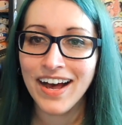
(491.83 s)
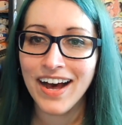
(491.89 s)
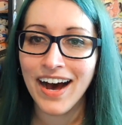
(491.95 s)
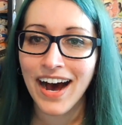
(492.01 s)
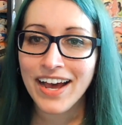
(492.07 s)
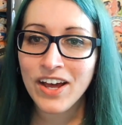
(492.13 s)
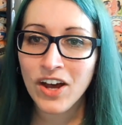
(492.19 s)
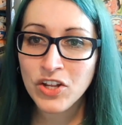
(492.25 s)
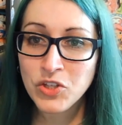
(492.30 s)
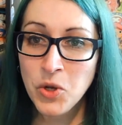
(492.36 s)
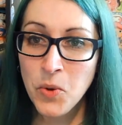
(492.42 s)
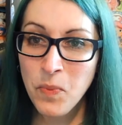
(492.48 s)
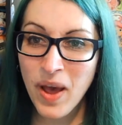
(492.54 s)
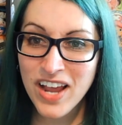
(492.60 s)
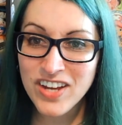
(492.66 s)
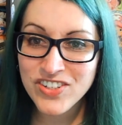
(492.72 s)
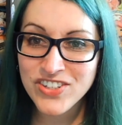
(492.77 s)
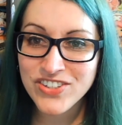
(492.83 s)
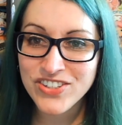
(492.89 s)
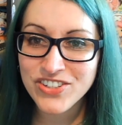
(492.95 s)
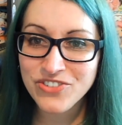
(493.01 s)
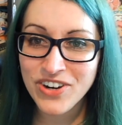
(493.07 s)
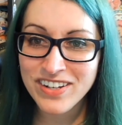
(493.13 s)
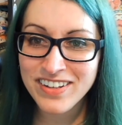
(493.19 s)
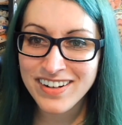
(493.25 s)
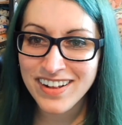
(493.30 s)
"I got two patients in
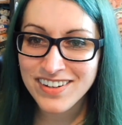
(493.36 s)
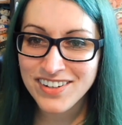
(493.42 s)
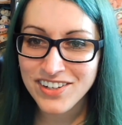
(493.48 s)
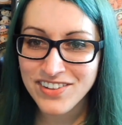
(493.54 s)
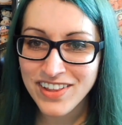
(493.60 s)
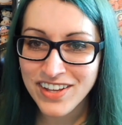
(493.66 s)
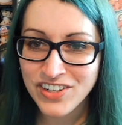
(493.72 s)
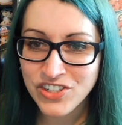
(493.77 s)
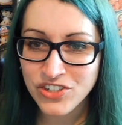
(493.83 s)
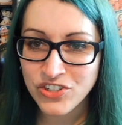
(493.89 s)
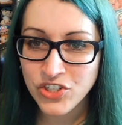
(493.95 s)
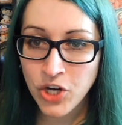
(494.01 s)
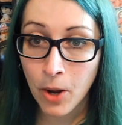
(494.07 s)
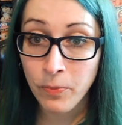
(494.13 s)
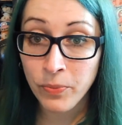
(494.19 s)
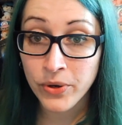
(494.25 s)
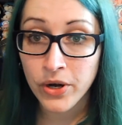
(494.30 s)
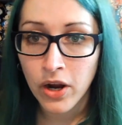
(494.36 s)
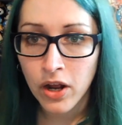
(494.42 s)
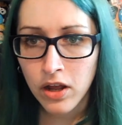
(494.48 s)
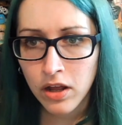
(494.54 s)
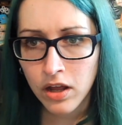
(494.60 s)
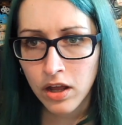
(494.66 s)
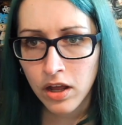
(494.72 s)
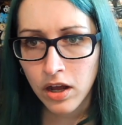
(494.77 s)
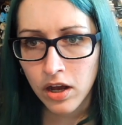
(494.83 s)
critical condition, Chopper."
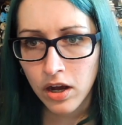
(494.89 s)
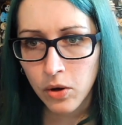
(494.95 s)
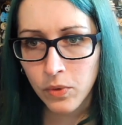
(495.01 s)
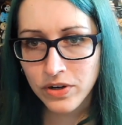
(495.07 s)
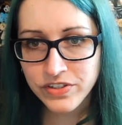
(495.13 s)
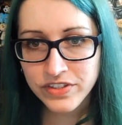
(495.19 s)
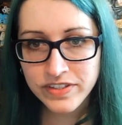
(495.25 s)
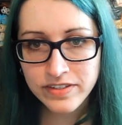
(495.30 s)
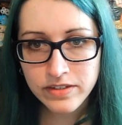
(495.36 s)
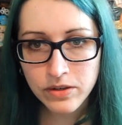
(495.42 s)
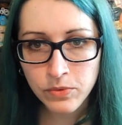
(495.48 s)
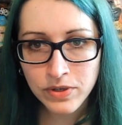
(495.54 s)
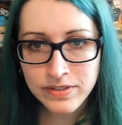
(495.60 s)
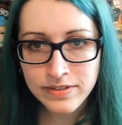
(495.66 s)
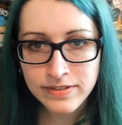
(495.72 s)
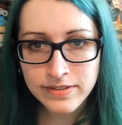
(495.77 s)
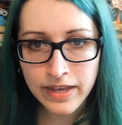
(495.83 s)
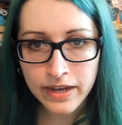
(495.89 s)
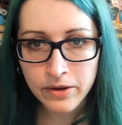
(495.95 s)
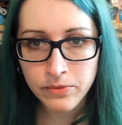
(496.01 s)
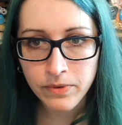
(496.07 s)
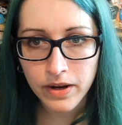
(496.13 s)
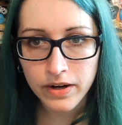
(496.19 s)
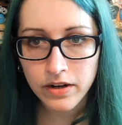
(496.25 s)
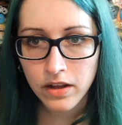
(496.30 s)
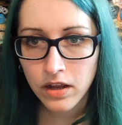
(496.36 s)
What's the second
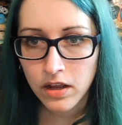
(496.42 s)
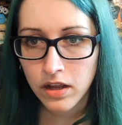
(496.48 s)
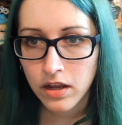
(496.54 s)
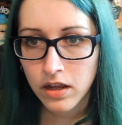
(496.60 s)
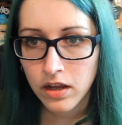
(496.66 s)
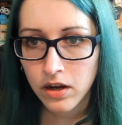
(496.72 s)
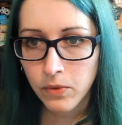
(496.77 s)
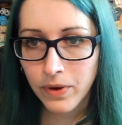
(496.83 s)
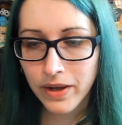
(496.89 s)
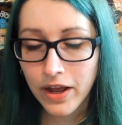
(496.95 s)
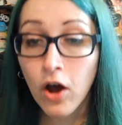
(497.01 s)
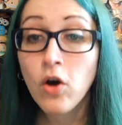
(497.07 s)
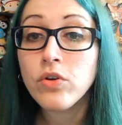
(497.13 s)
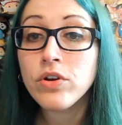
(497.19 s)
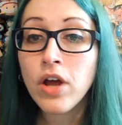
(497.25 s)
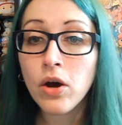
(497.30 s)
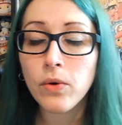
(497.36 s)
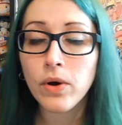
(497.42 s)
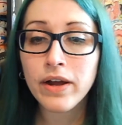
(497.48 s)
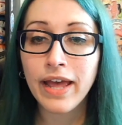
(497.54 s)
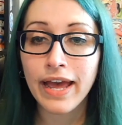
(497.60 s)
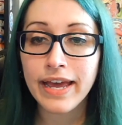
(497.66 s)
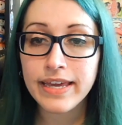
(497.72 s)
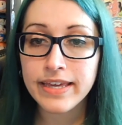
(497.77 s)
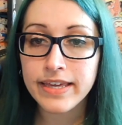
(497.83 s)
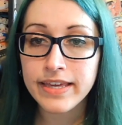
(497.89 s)
one? Wait, oh no,
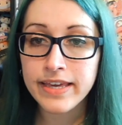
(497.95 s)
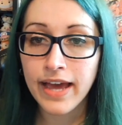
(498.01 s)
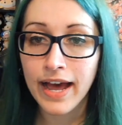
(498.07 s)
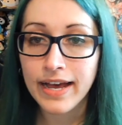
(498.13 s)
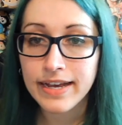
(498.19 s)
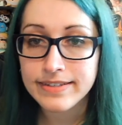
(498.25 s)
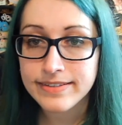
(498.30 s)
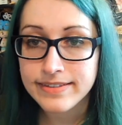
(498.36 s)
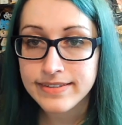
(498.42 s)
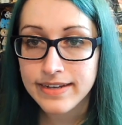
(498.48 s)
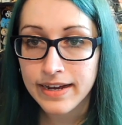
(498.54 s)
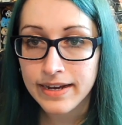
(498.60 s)
okay. He has